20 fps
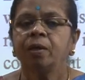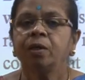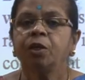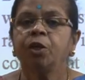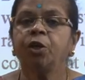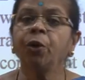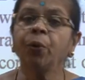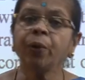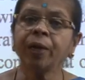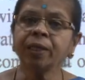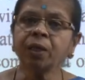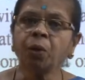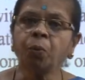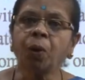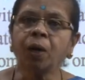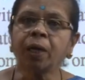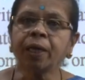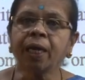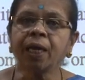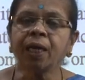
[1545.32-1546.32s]
During the
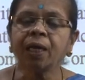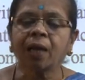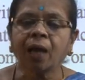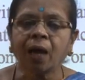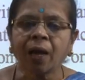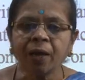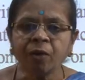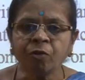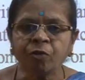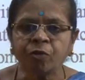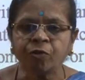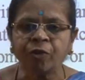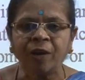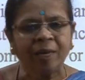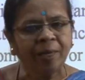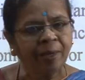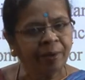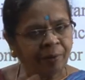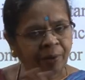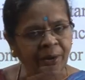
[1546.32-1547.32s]
working life,
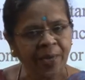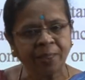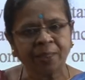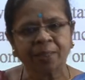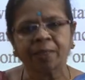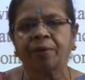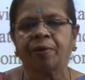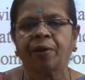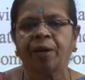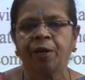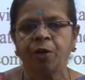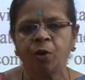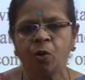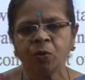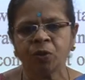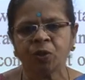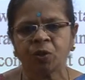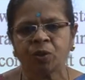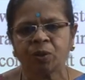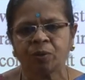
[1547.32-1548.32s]
failure rates are
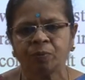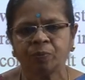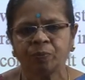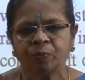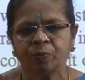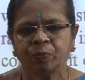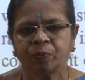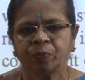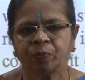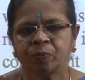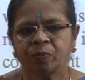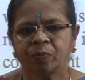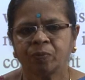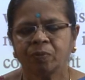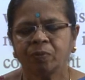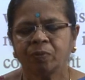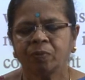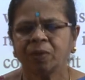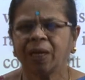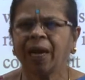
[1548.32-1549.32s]
reduced
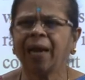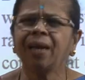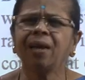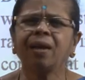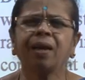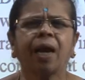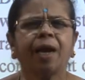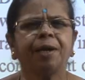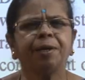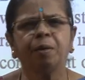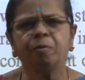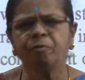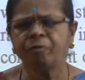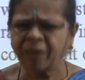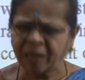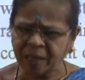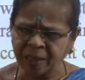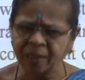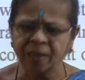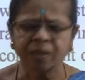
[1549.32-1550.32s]
random
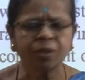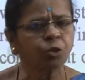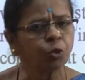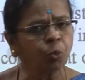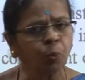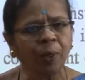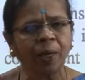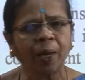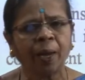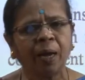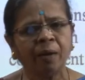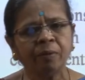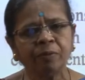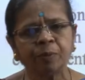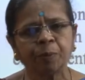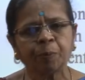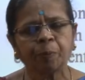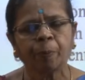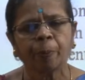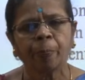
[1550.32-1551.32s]
failures you will have
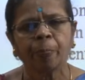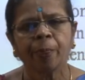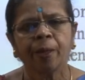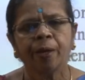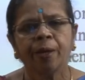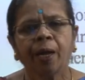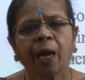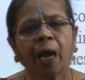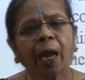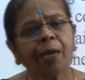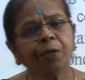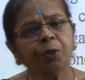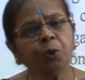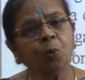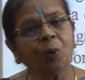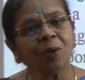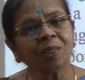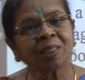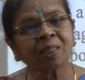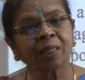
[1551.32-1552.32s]
and
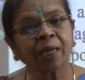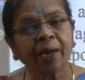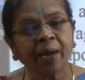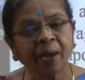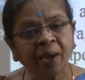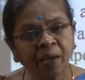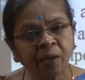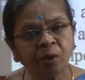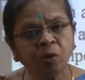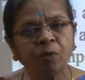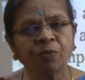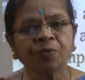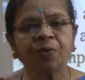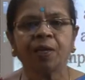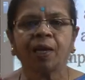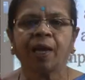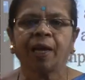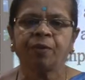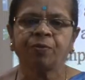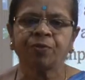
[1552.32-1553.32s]
towards the end of the
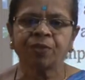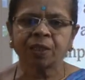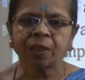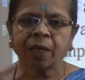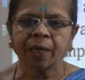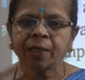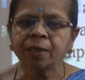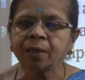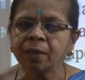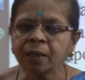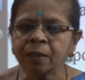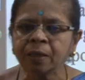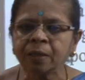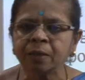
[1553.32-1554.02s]
life cycle